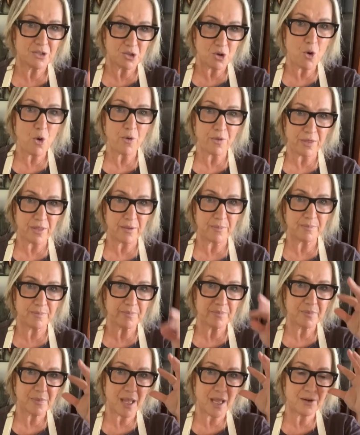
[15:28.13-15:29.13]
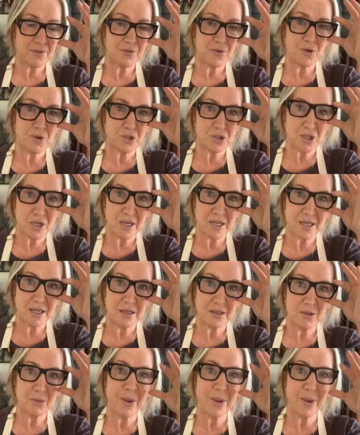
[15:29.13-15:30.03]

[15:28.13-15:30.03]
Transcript: taught them, unfortunately,